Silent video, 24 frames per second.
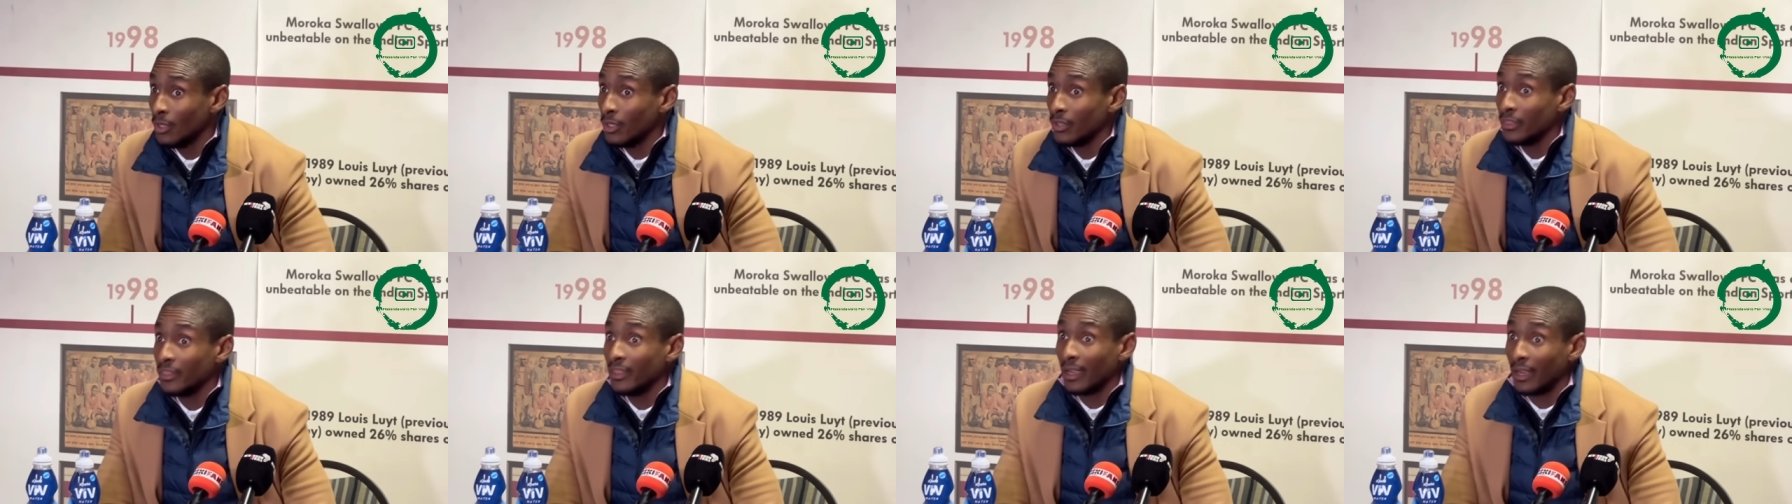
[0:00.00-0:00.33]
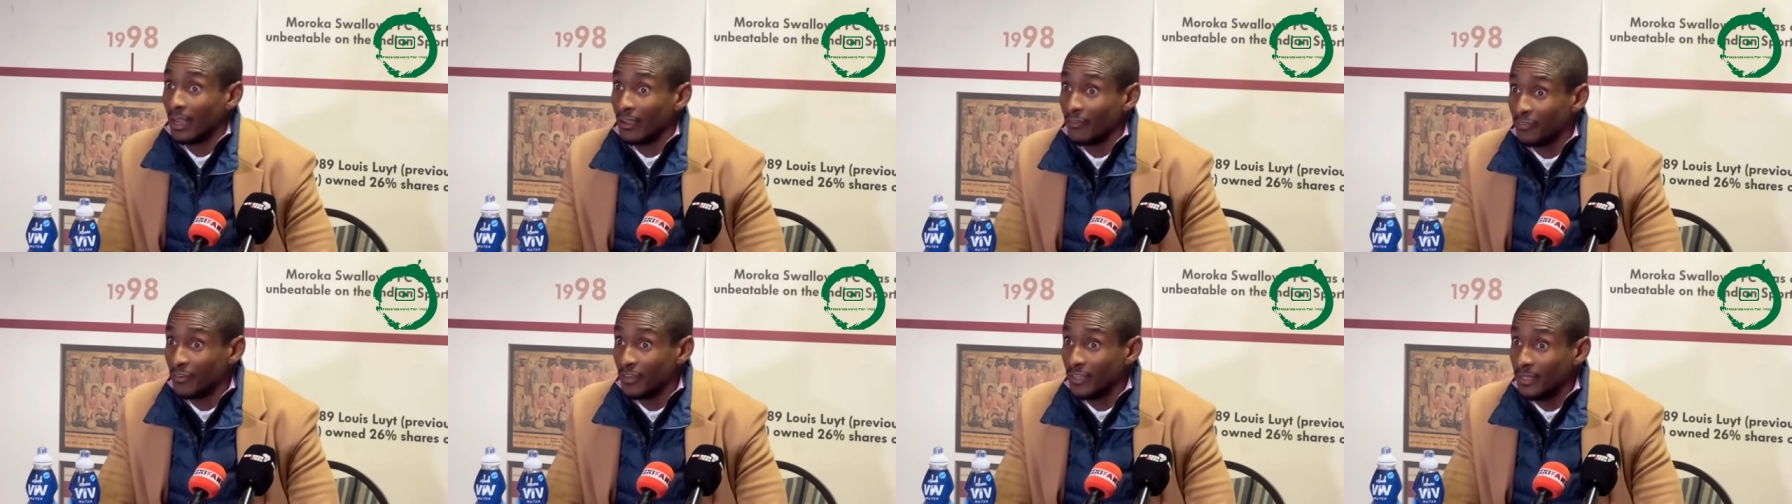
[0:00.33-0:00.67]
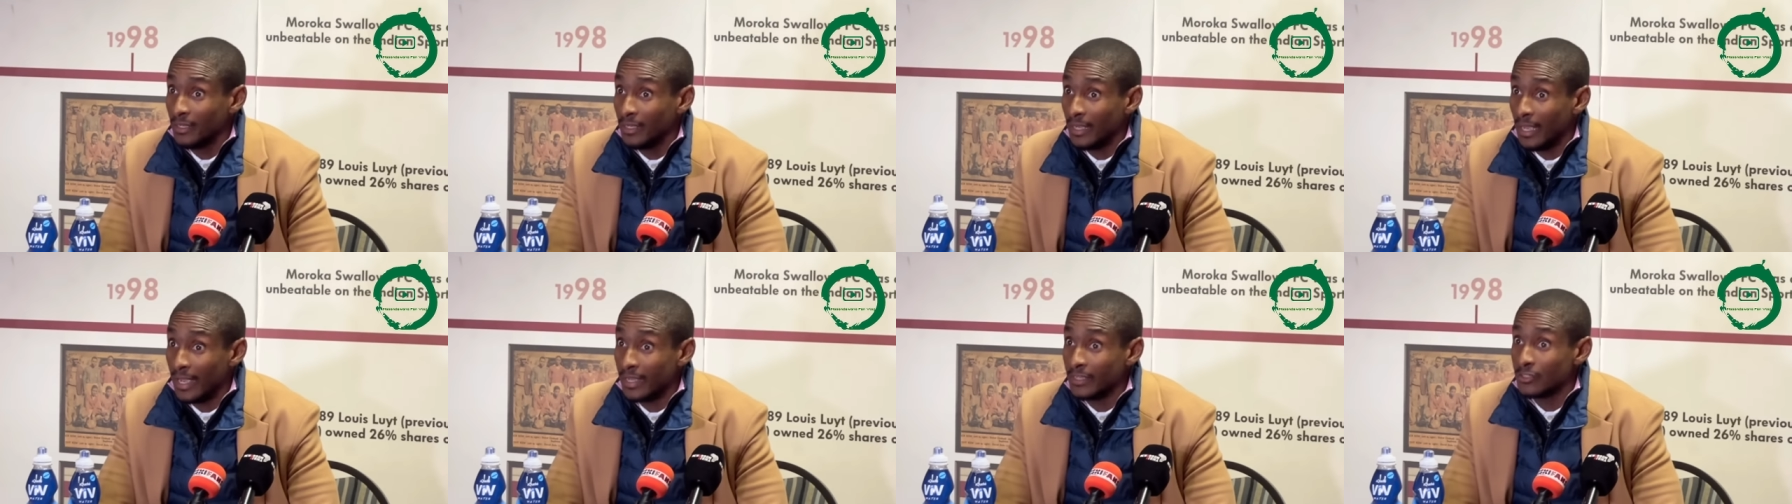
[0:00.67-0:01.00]
the referee
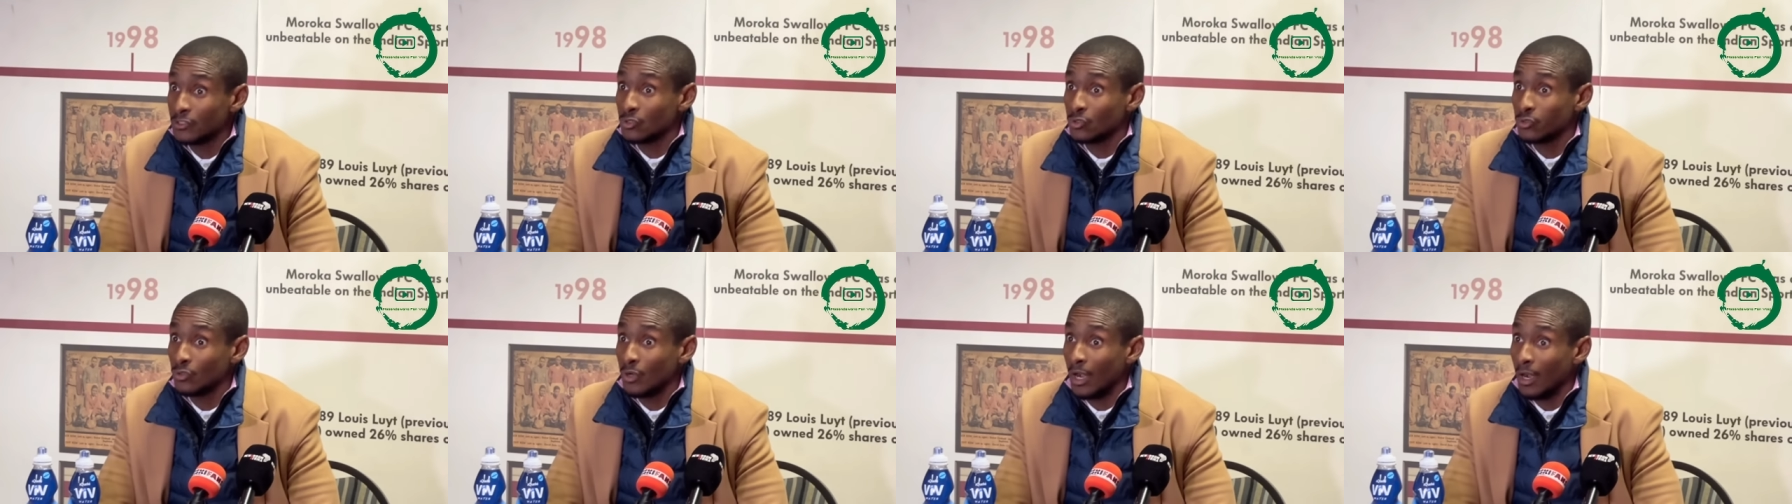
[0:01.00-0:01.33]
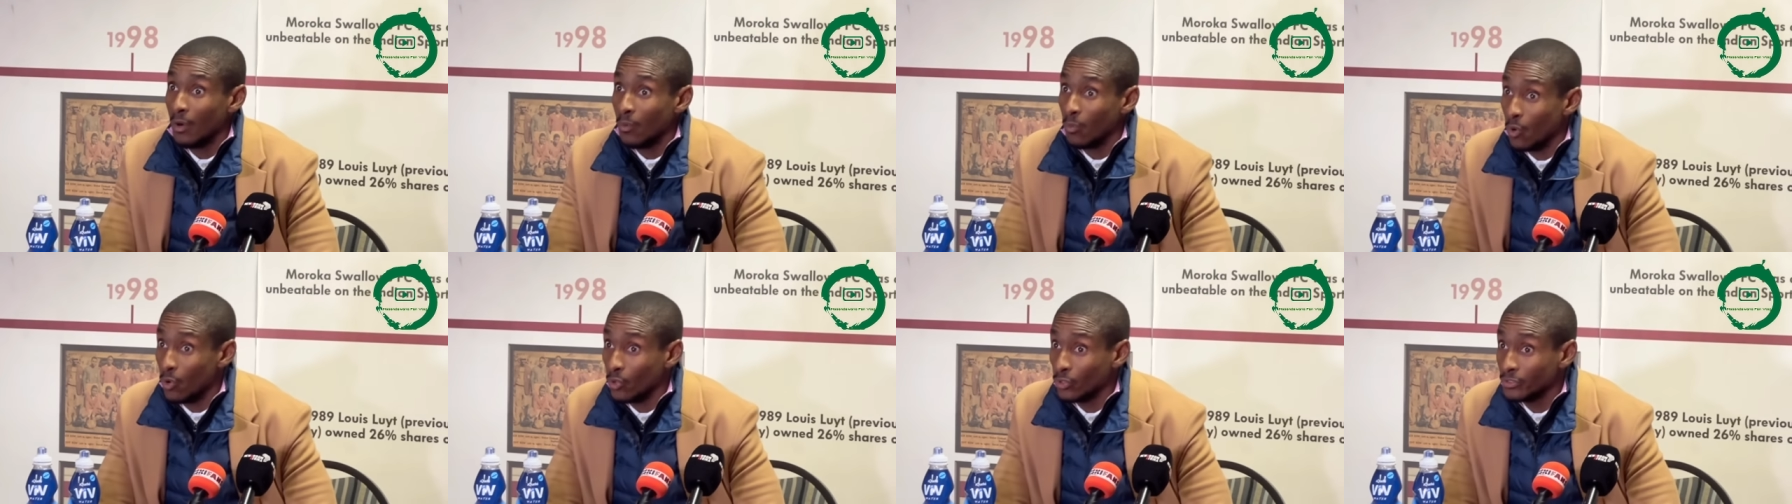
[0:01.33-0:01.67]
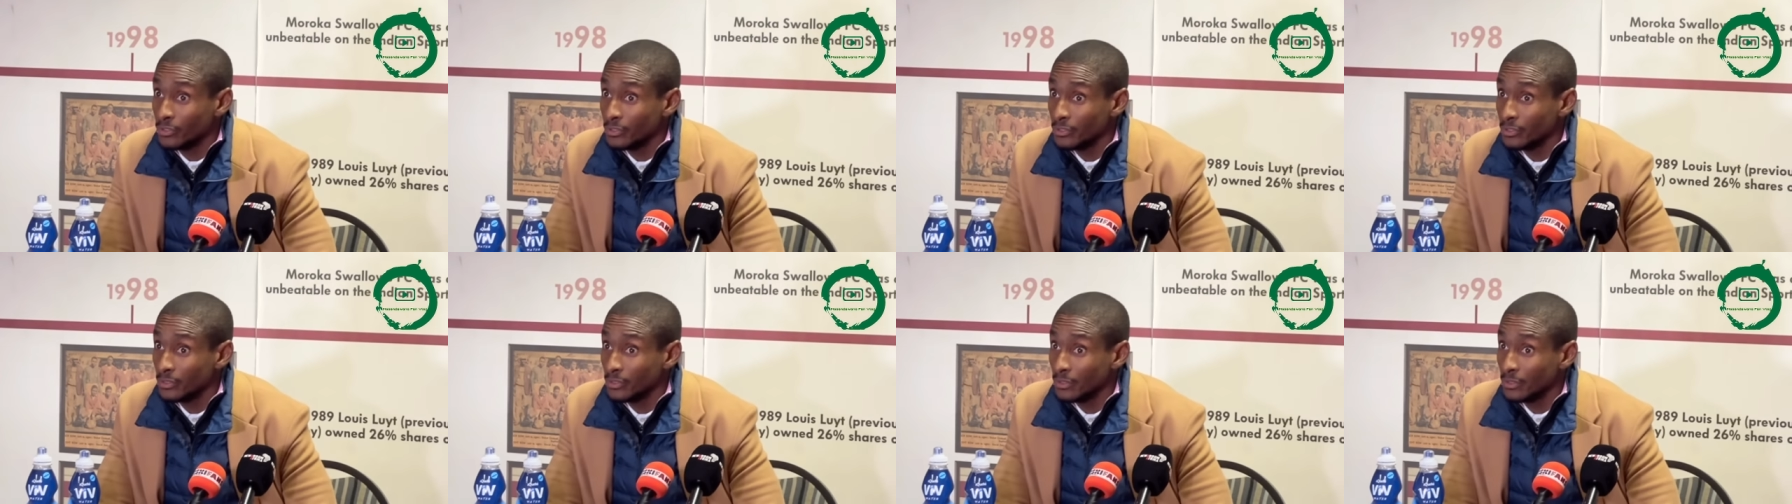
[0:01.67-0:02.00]
has to award
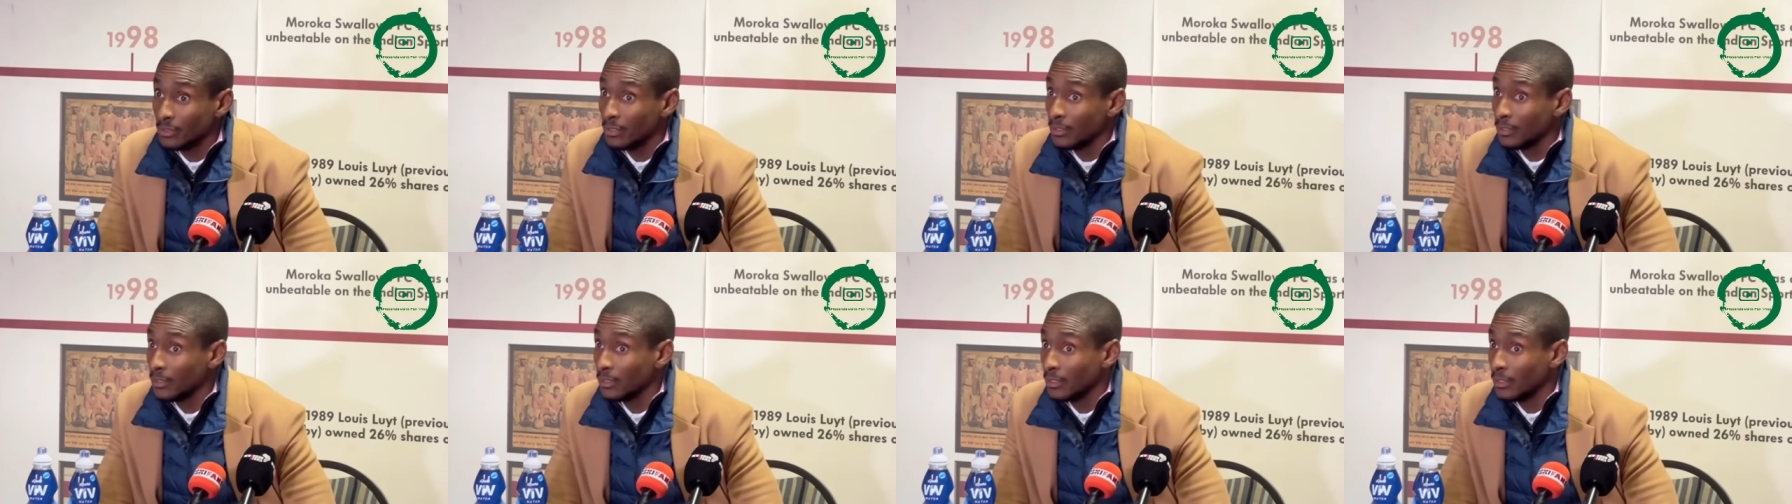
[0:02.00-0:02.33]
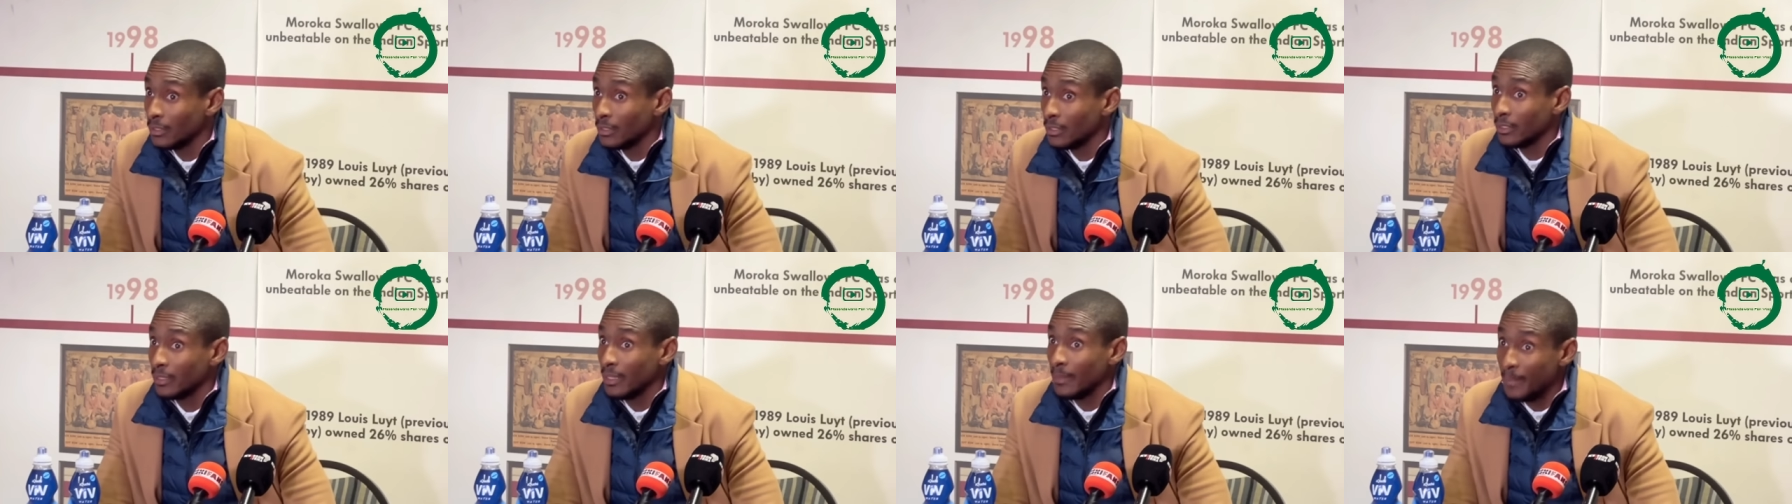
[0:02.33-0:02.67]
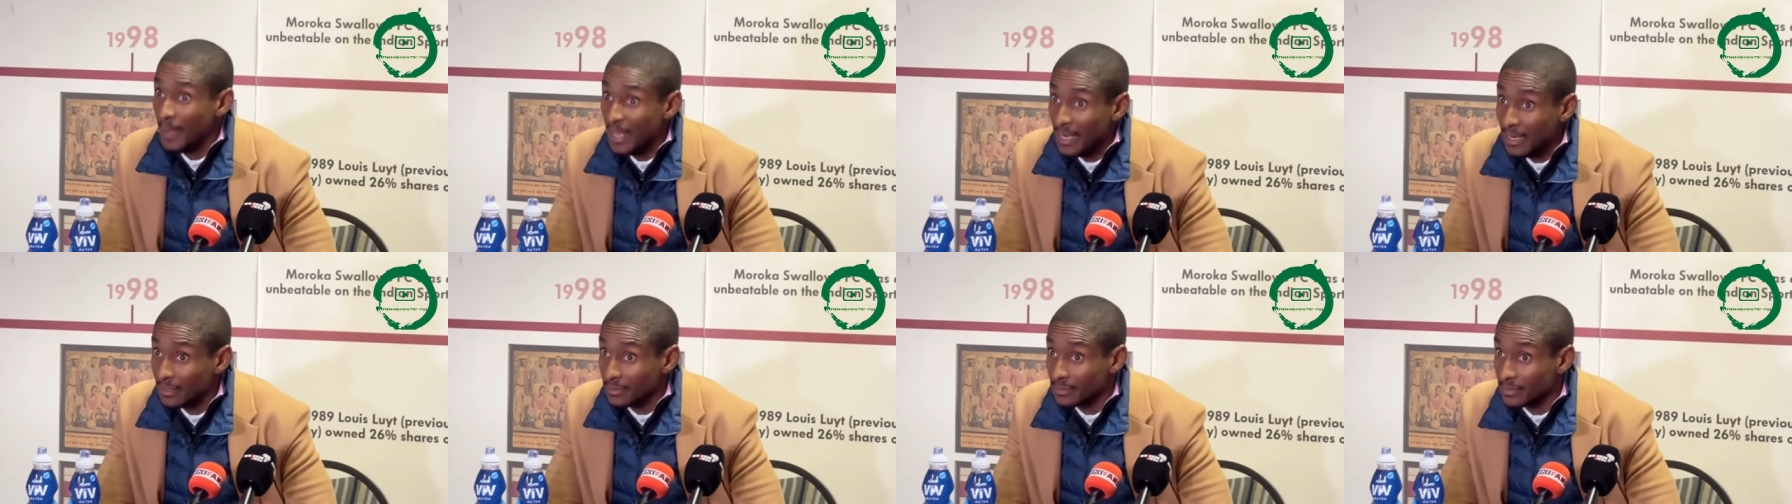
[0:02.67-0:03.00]
the
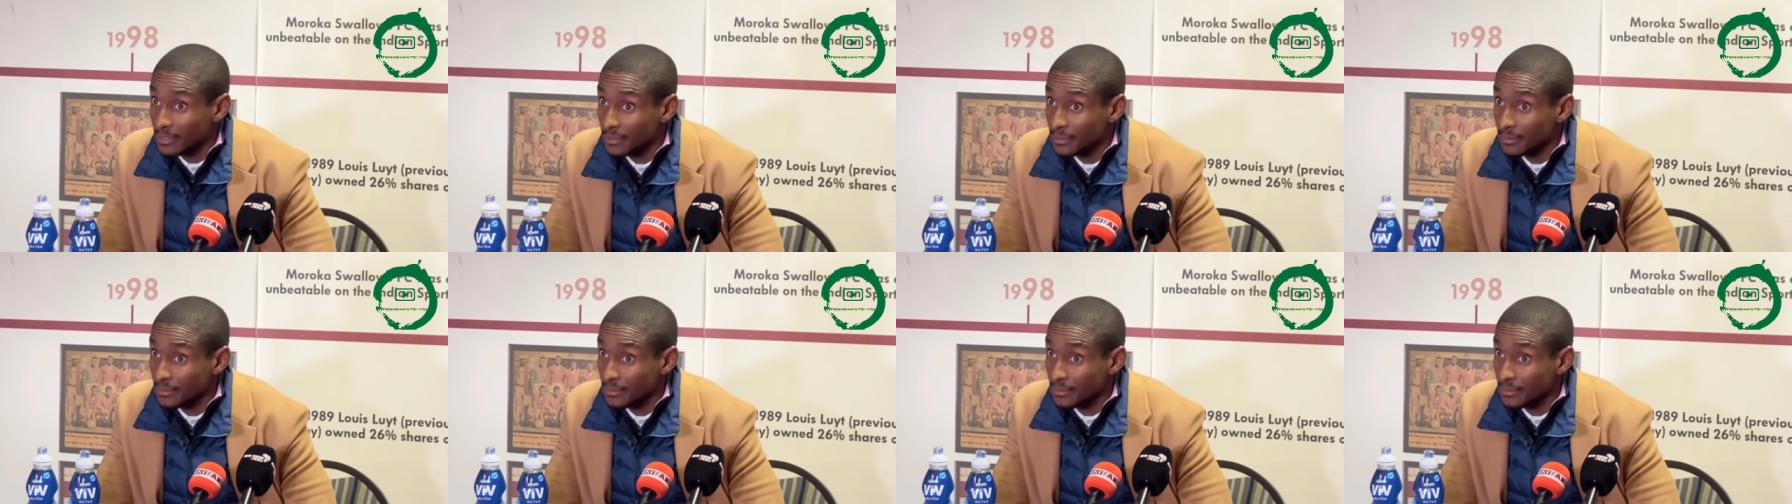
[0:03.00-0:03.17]
penalty.